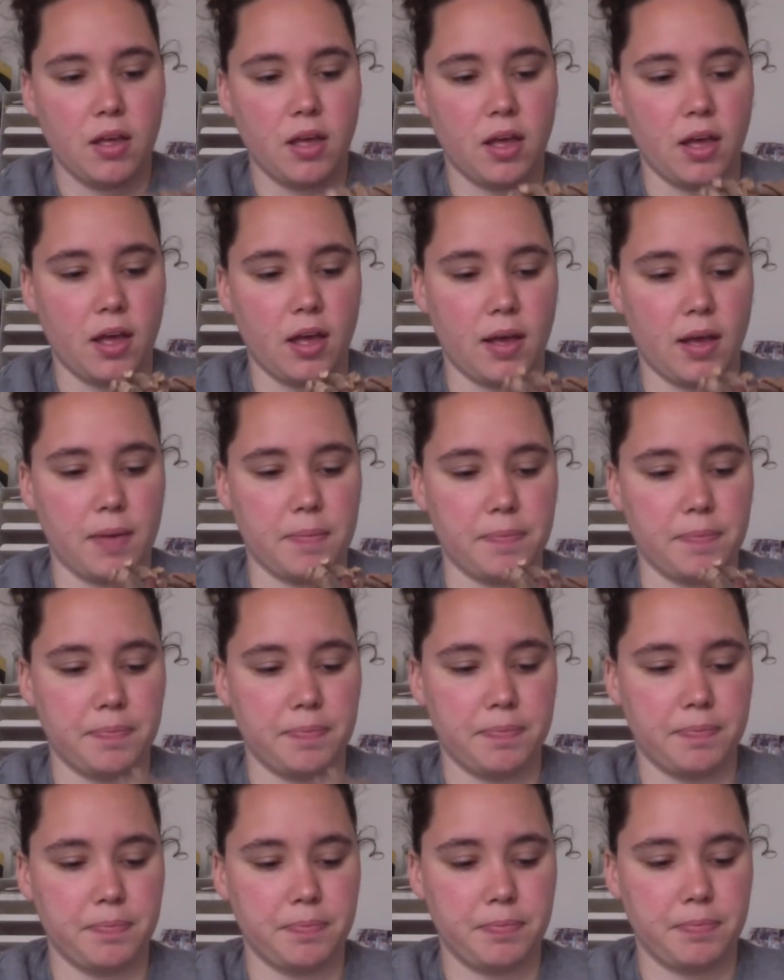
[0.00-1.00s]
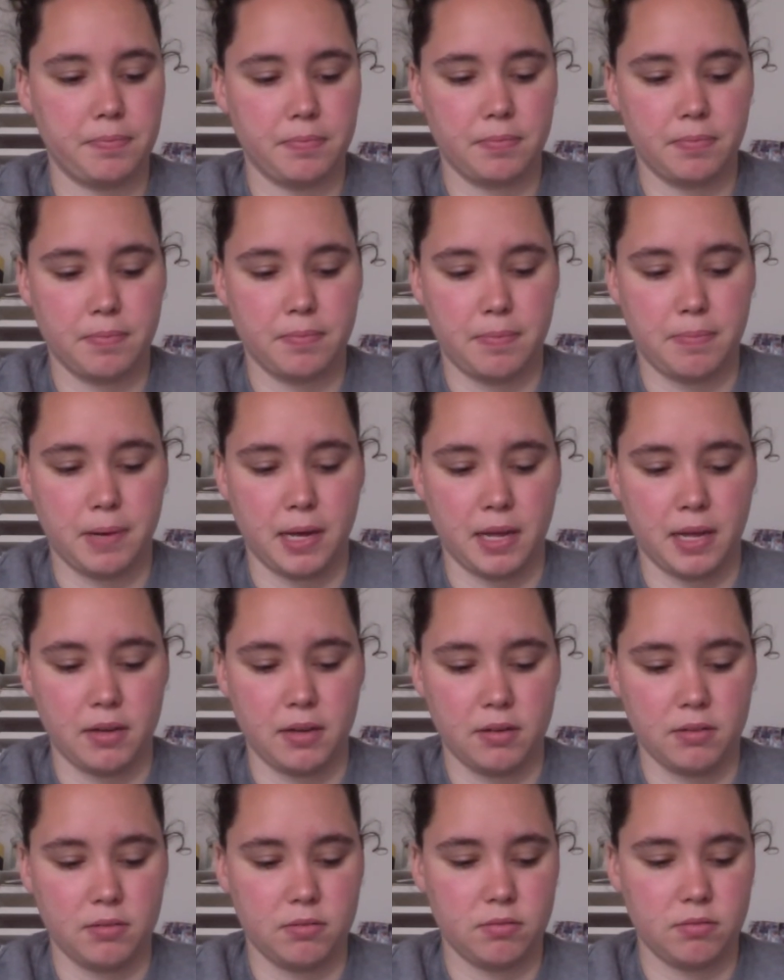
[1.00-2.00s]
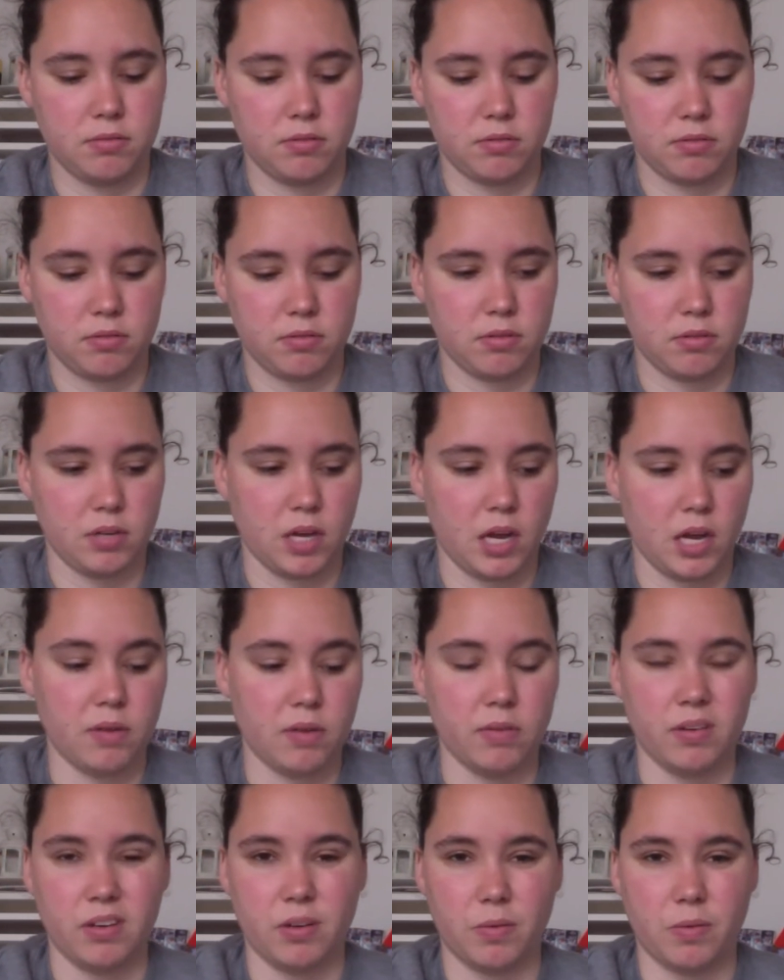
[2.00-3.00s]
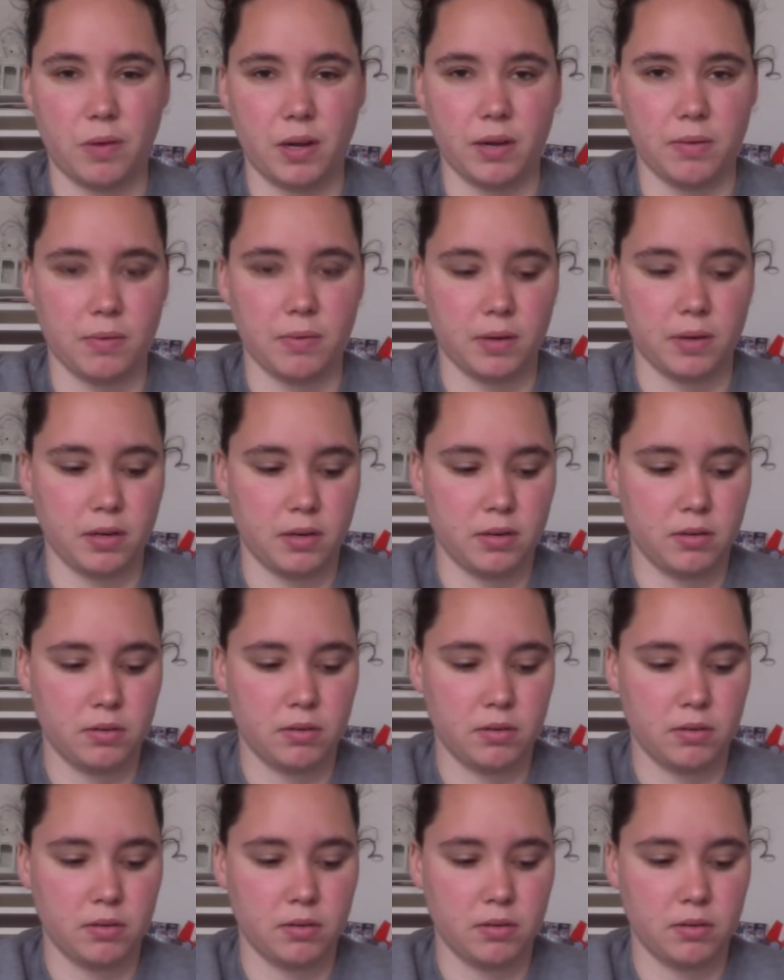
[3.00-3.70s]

But I don't really know why you would.